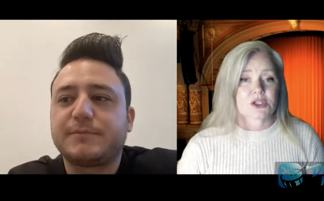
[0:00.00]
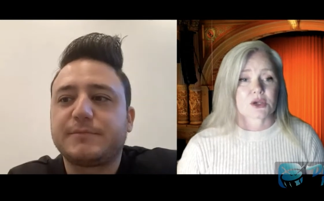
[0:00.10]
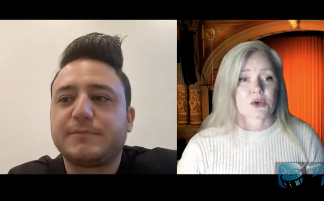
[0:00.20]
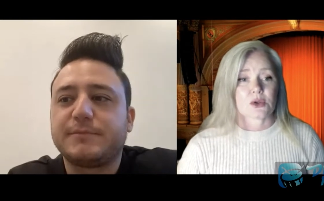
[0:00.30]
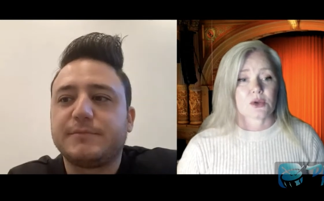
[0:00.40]

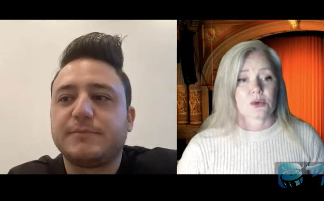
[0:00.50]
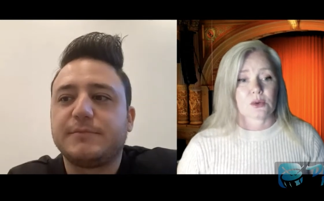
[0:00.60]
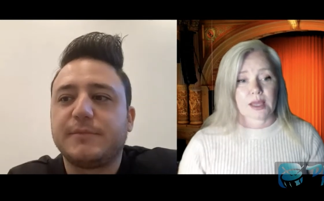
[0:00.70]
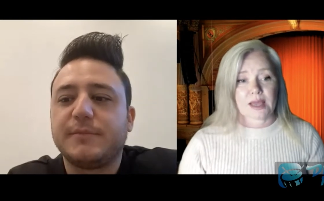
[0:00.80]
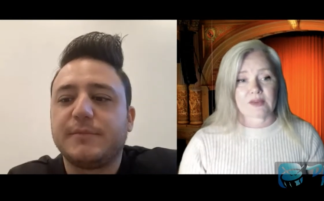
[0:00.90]
Speaker 1: you
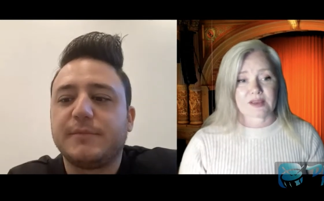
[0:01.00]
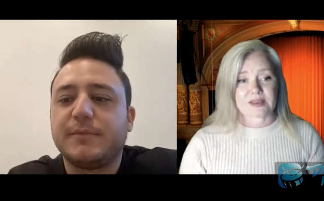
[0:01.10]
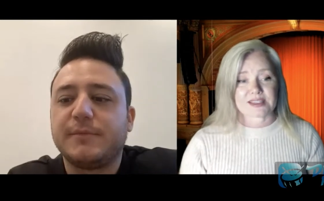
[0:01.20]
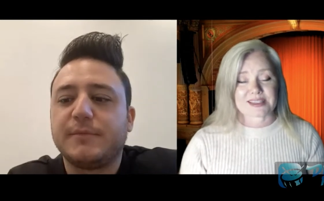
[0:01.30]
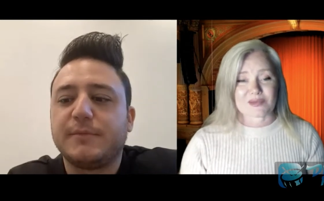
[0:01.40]
have a,
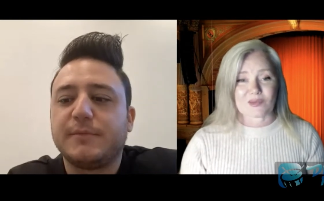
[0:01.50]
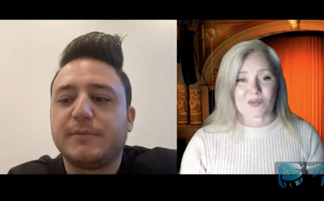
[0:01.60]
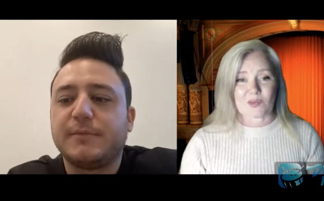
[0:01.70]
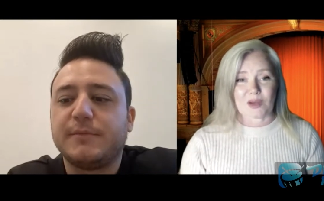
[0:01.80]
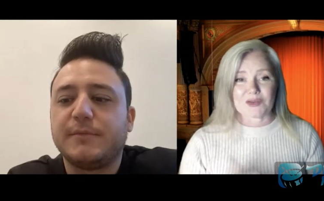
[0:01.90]
this
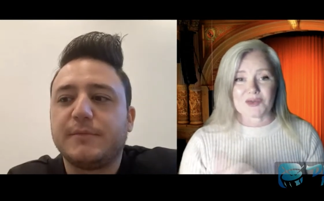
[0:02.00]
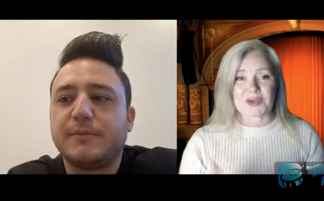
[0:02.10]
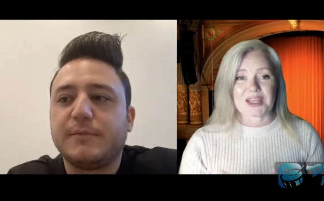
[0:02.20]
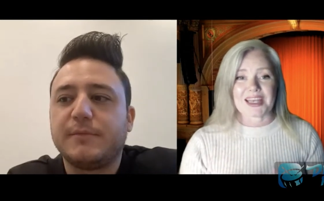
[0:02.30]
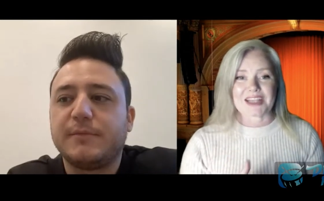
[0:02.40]
wonderful
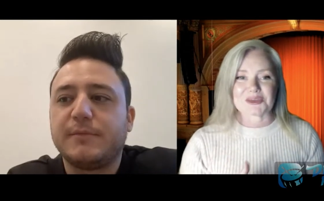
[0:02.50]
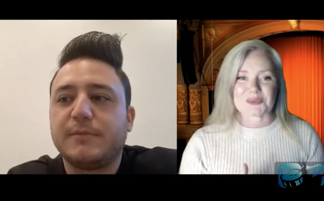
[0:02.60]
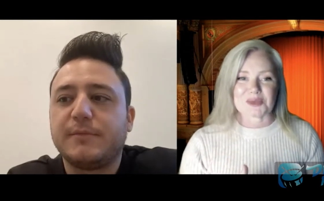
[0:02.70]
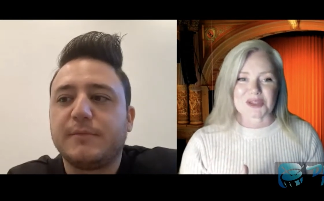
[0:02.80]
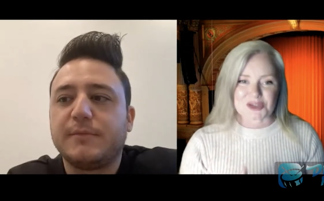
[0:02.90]
connection
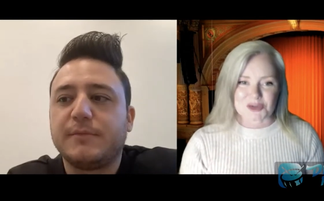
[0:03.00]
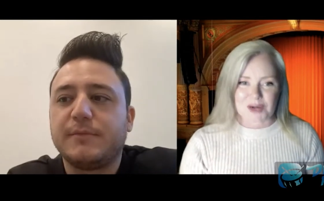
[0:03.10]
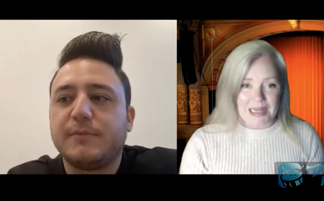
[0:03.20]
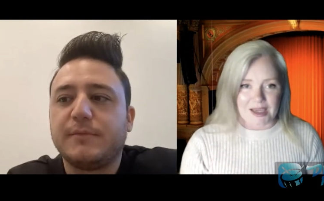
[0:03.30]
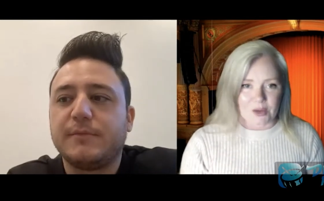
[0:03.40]
with
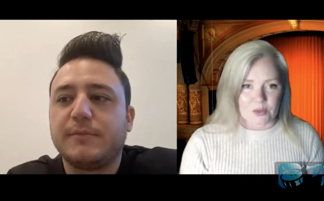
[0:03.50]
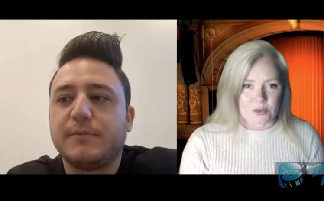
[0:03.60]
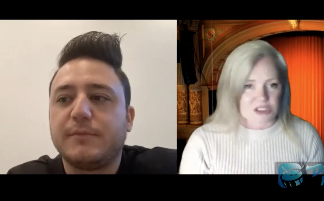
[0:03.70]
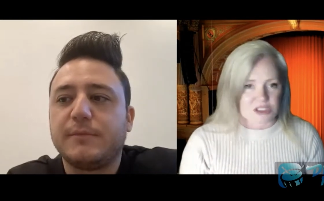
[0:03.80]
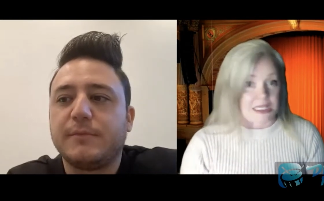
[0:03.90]
Australia. Well, you
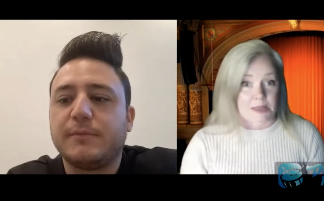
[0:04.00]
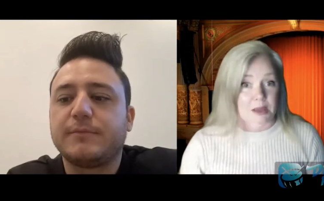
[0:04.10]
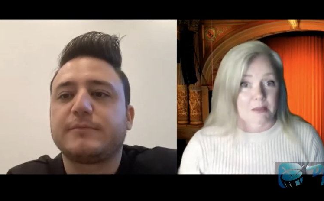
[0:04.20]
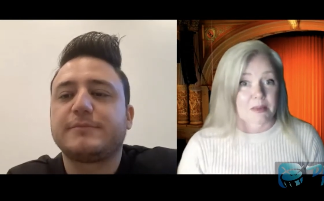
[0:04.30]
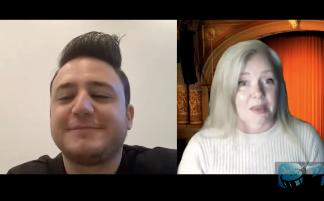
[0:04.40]
just keep
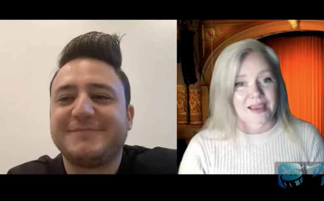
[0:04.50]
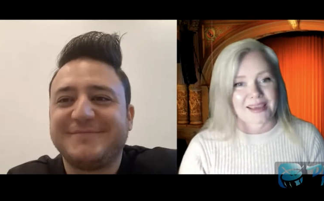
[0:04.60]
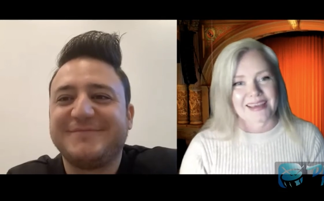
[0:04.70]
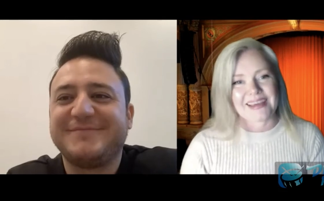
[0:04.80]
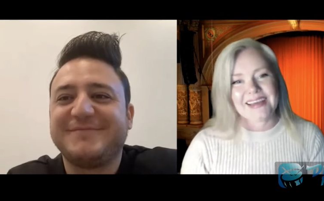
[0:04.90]
coming back
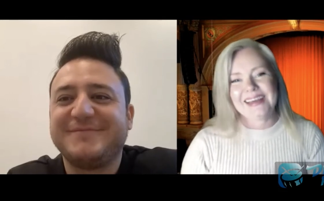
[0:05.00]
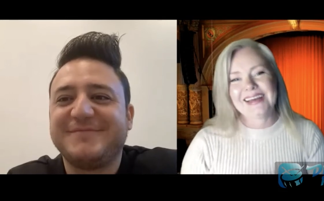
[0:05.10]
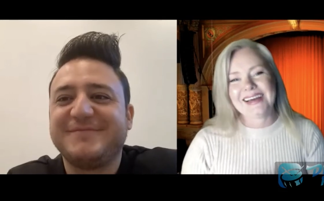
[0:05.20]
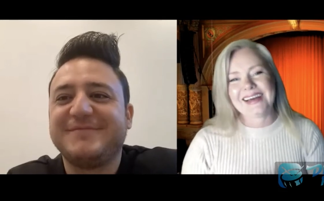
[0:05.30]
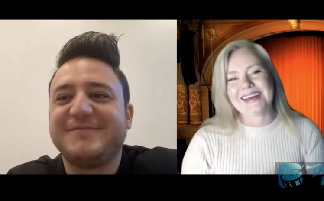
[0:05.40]
here.
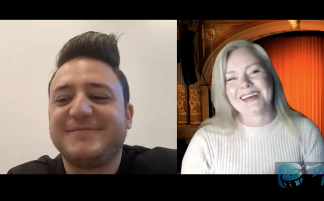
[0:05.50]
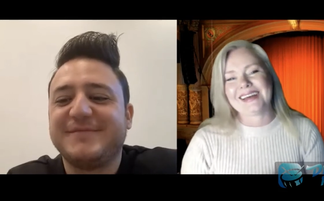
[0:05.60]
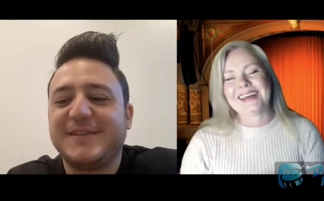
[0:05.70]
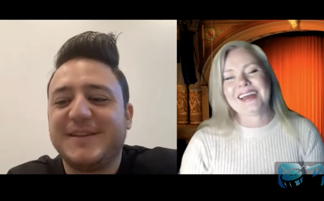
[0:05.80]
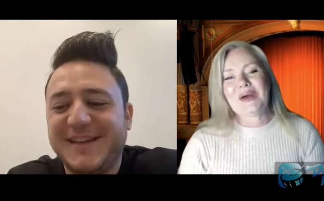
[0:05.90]

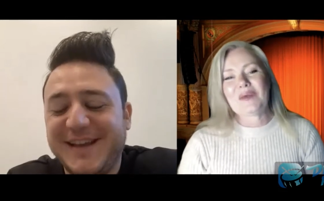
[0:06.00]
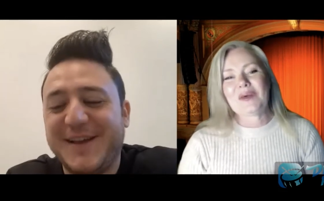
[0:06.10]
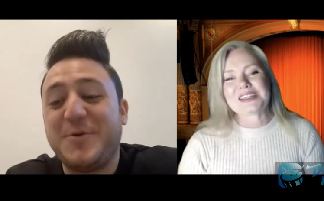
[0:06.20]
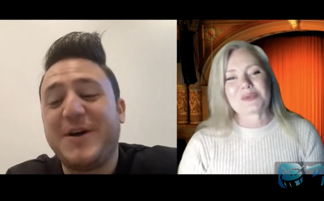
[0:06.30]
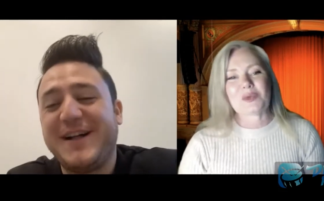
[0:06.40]
Speaker 2: Yeah,
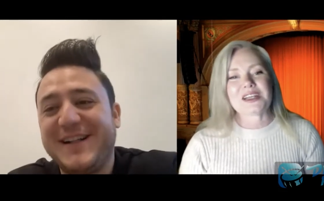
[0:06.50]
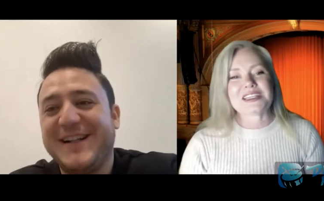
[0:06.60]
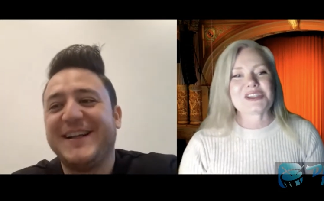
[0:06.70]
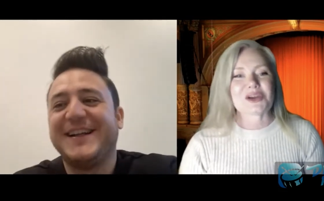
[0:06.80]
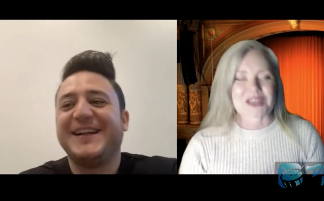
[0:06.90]
Speaker 1: well,
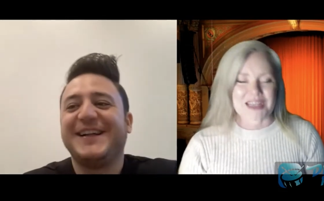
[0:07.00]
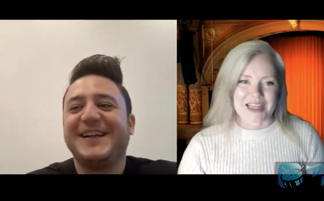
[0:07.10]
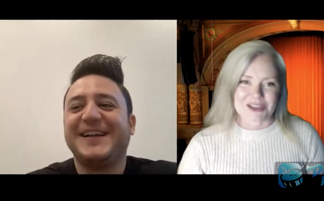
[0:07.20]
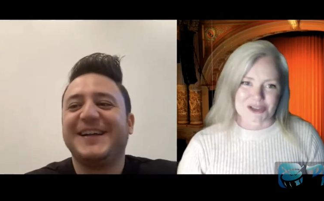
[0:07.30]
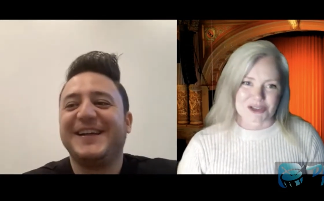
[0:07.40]
your
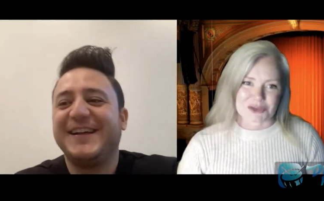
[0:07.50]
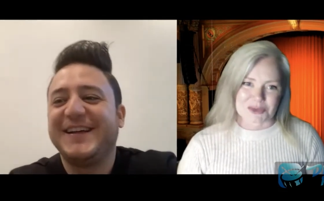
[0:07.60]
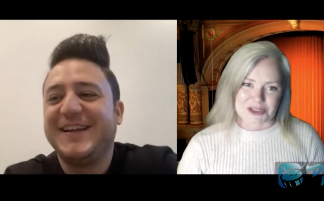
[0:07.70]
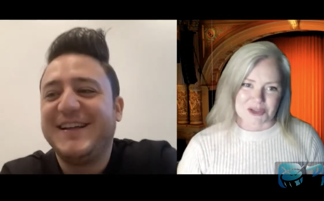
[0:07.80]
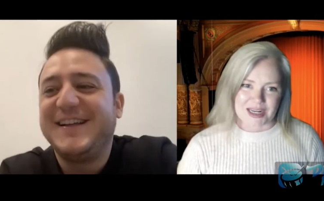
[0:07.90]
connection to
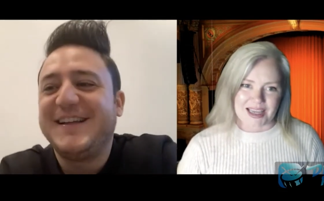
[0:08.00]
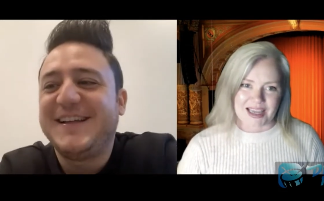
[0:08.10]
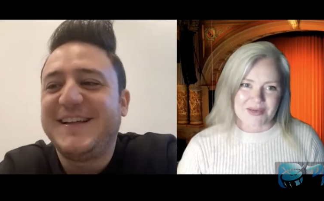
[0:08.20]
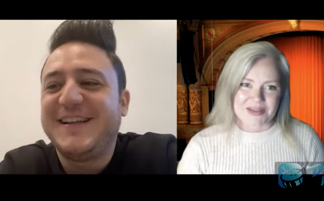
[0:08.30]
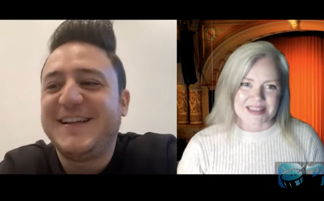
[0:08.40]
Australia. How
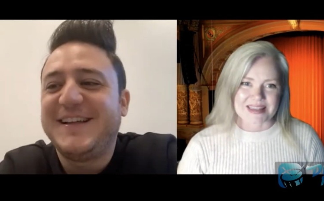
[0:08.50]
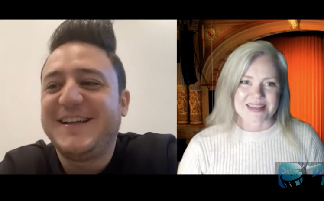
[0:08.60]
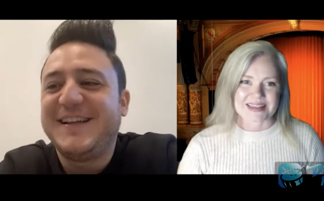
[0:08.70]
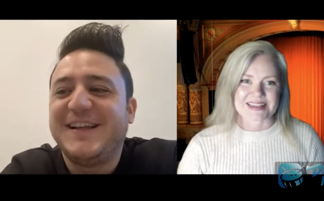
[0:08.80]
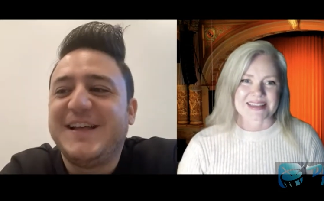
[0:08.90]
is it that
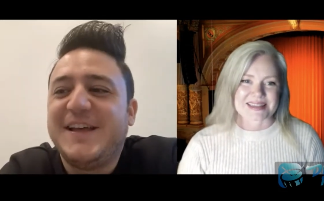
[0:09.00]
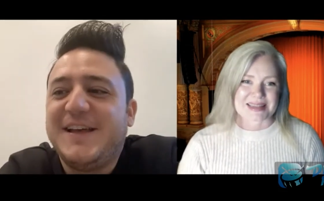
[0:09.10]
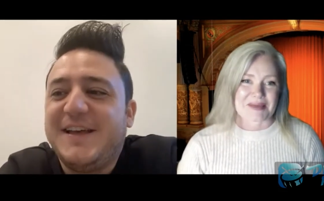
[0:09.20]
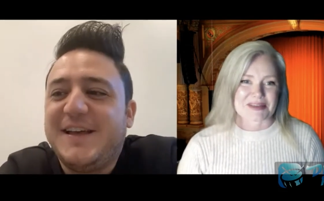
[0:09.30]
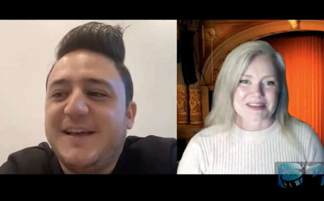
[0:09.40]
this has
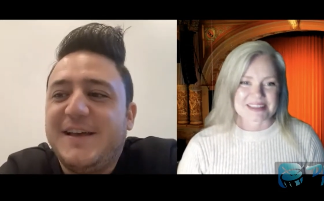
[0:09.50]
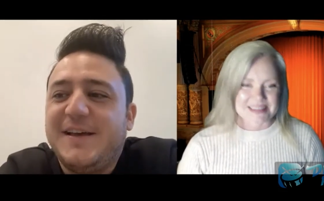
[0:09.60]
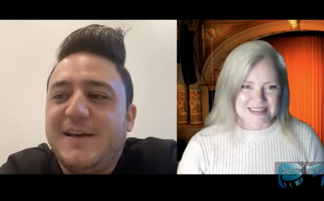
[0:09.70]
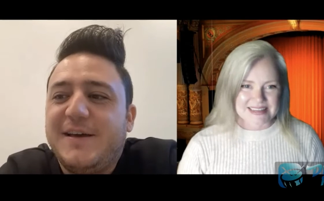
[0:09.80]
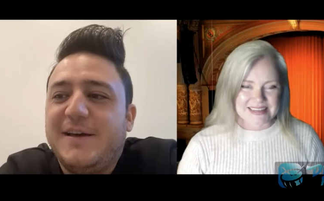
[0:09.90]
happened?
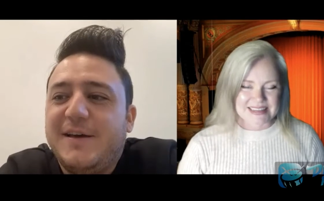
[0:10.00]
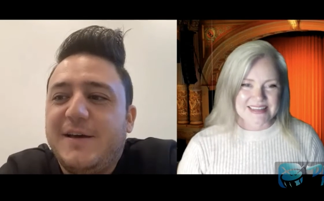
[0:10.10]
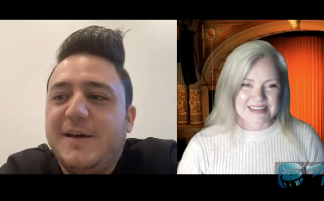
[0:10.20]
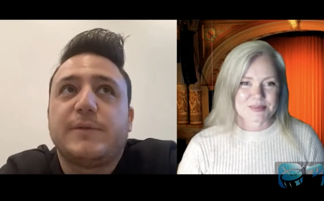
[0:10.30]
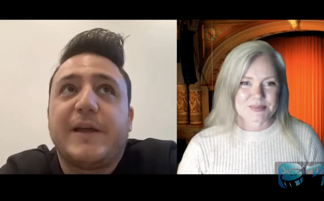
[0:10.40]

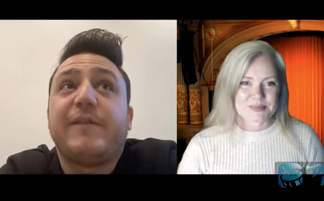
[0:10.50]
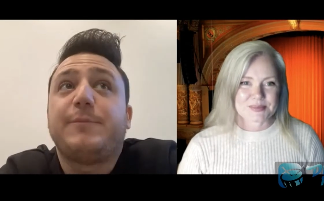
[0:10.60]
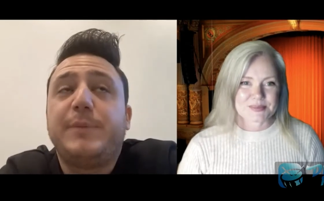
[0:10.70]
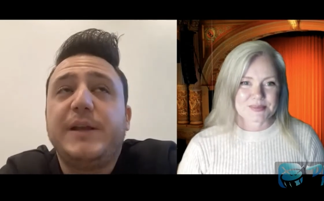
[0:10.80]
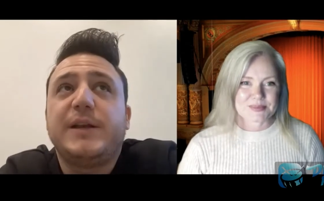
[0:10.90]
Speaker 2: I have
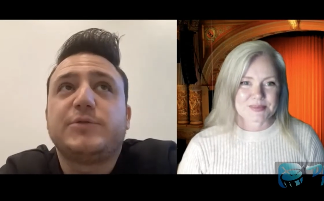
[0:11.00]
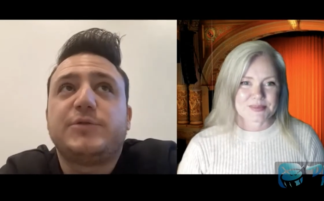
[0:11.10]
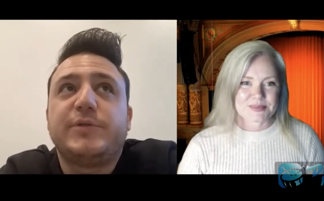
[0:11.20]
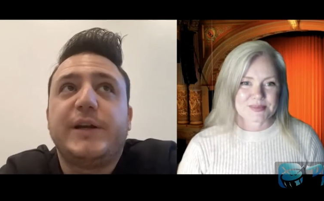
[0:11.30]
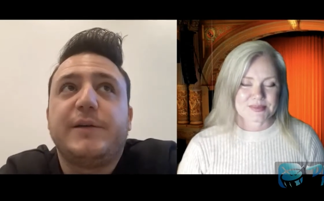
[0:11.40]
been in
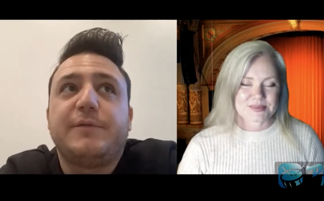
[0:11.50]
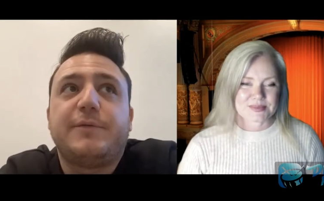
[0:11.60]
Australia